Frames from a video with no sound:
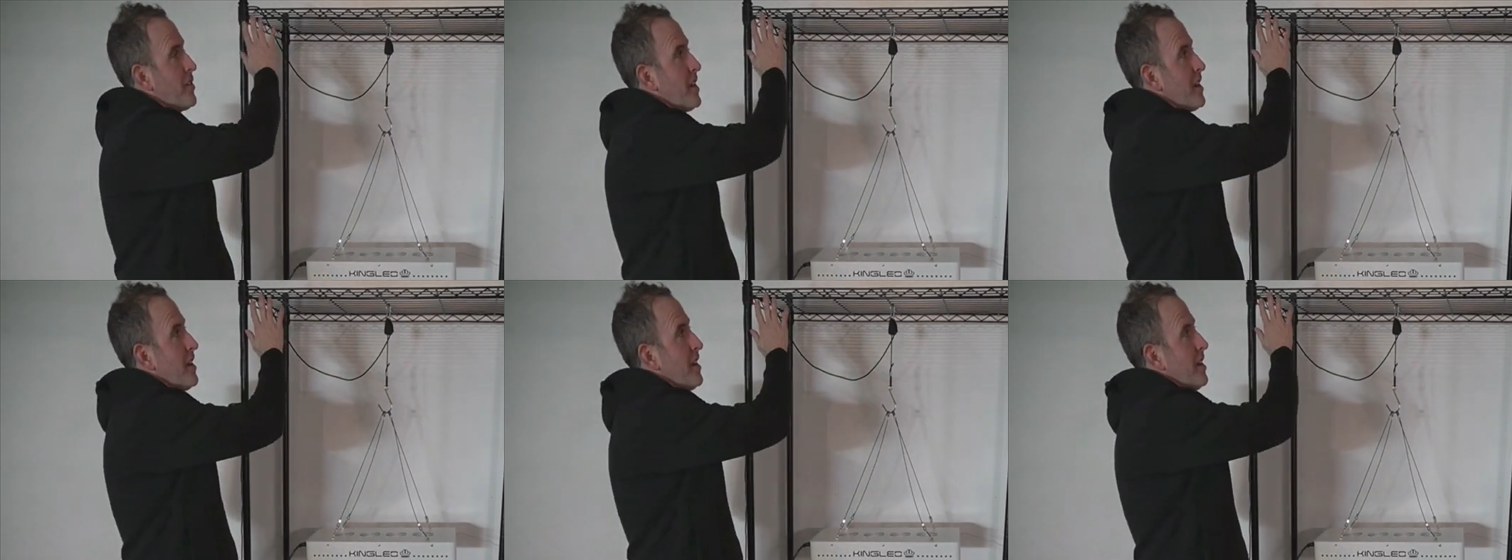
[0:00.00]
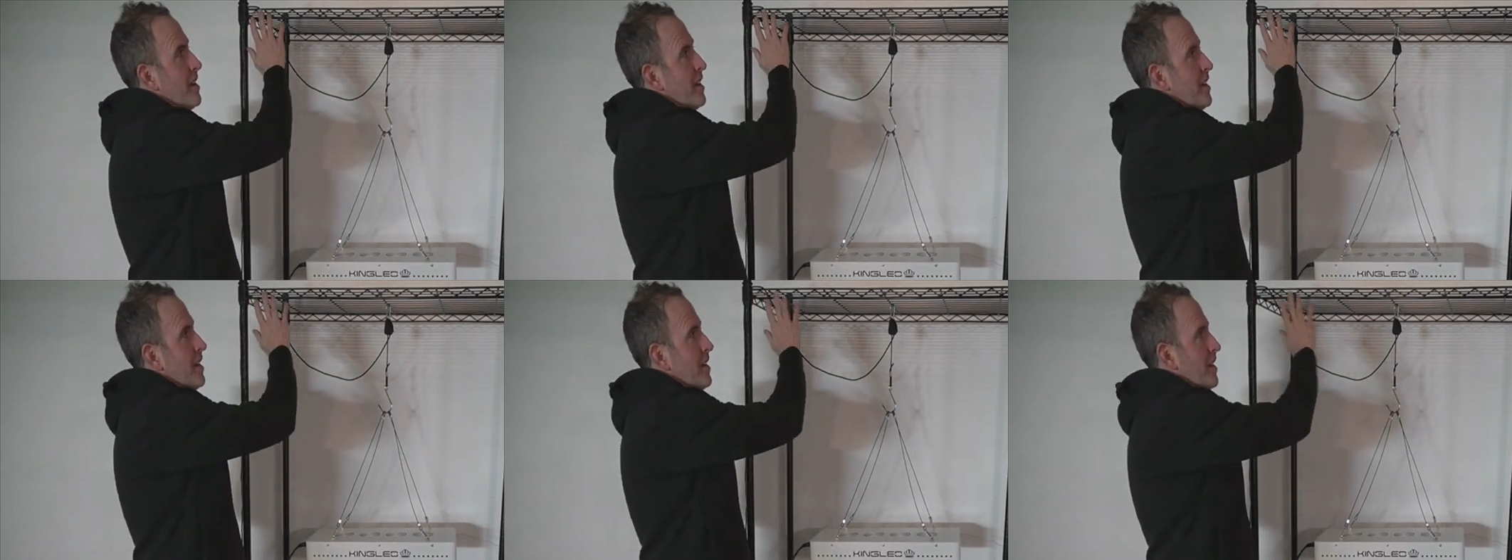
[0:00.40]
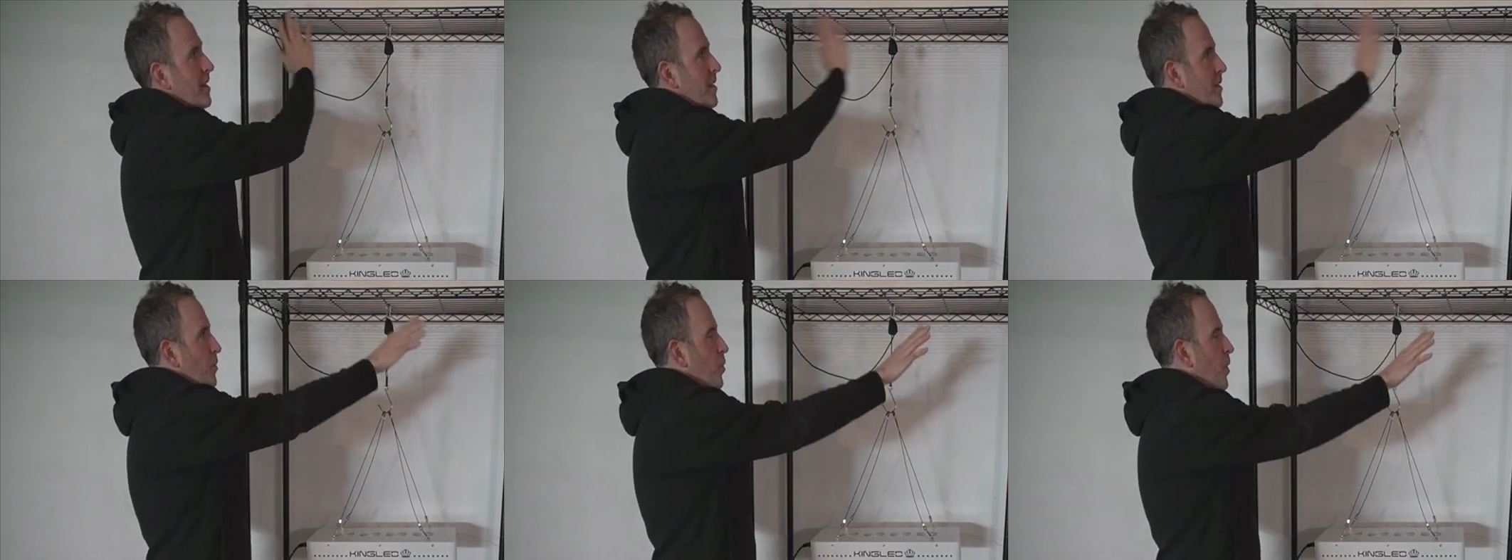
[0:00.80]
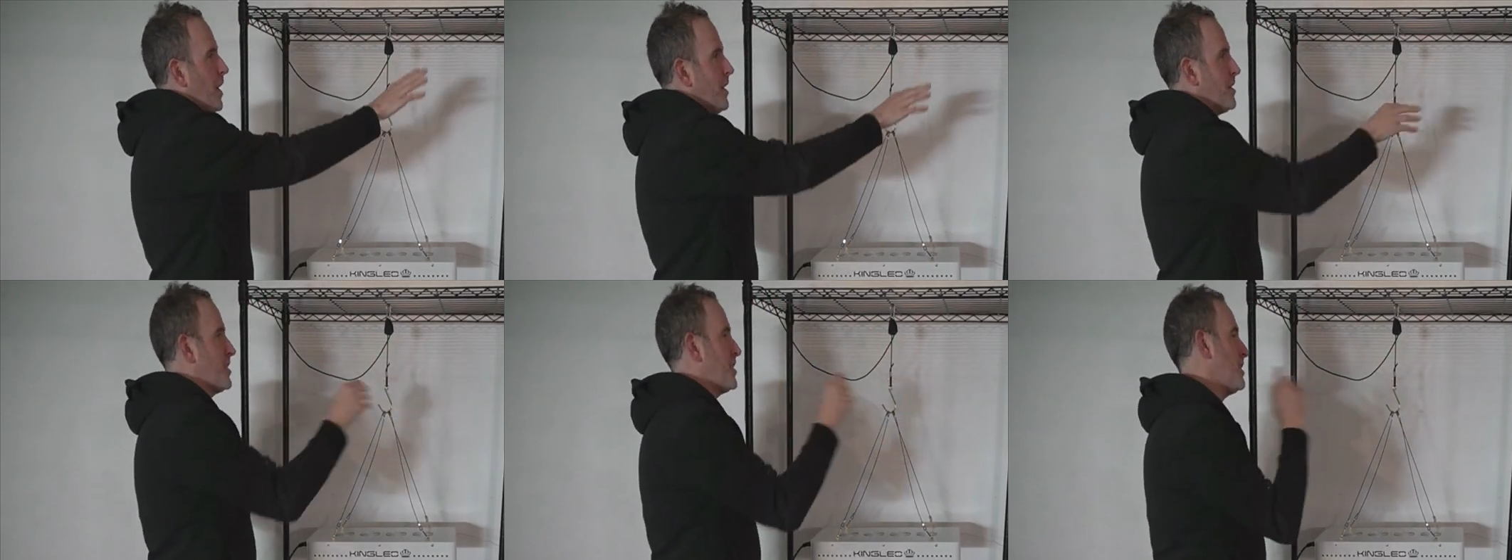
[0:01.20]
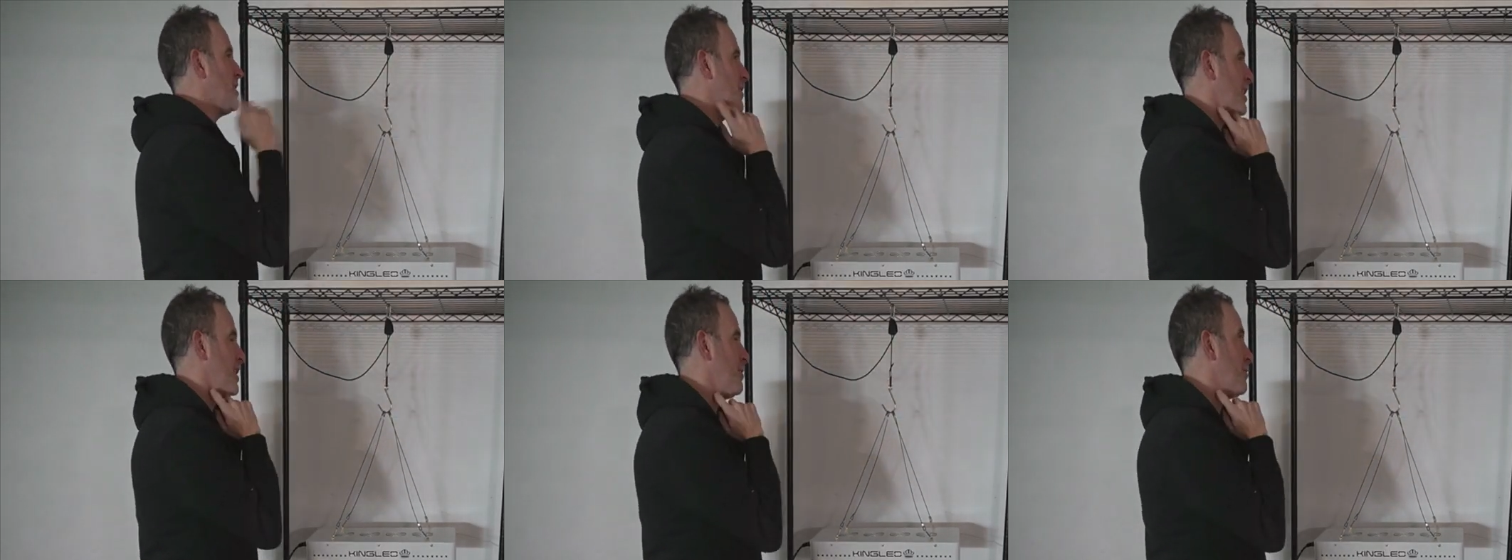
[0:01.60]
the wire
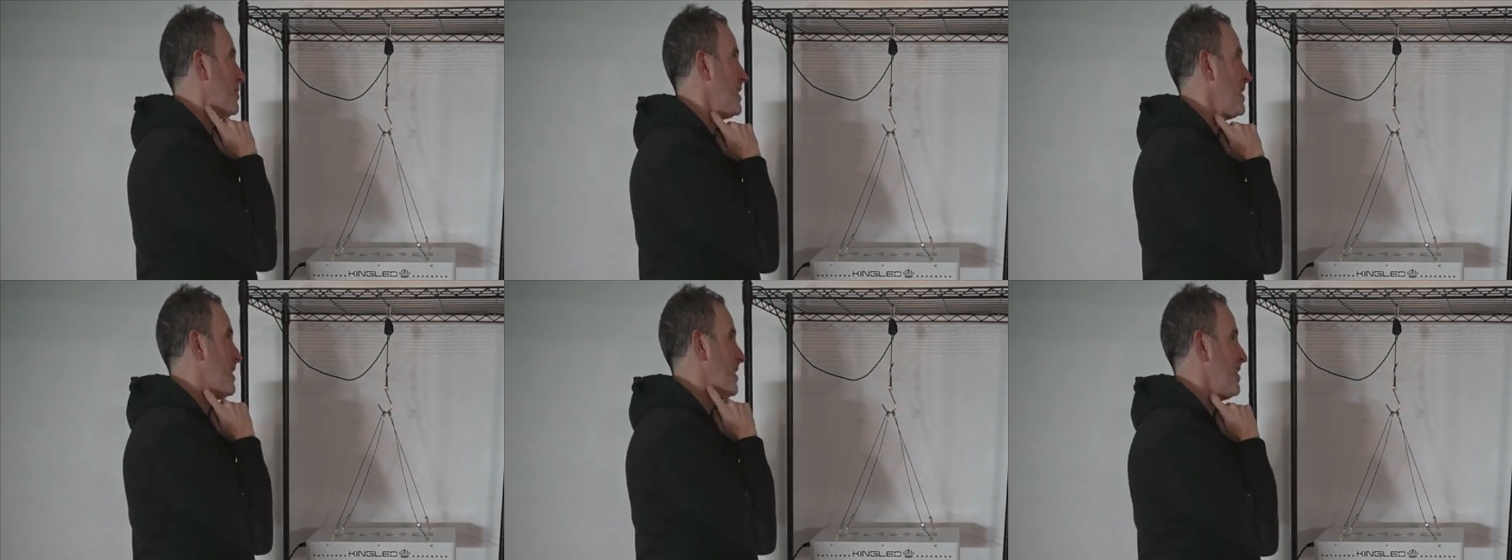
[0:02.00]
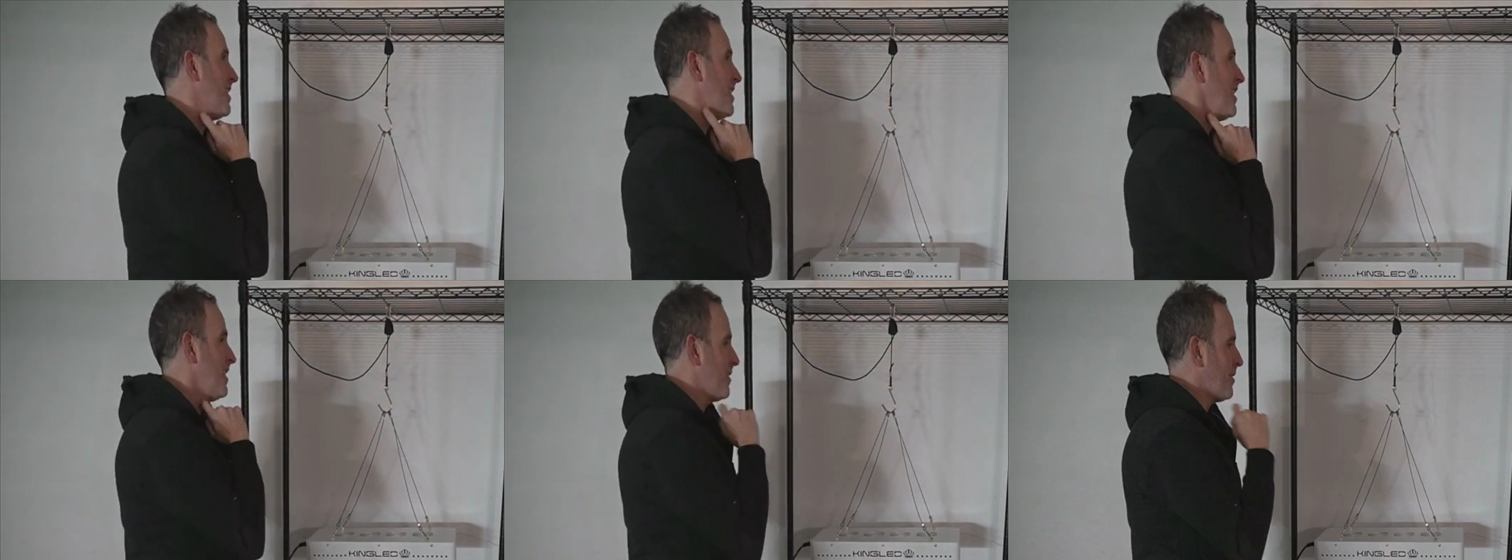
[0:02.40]
shelving completed.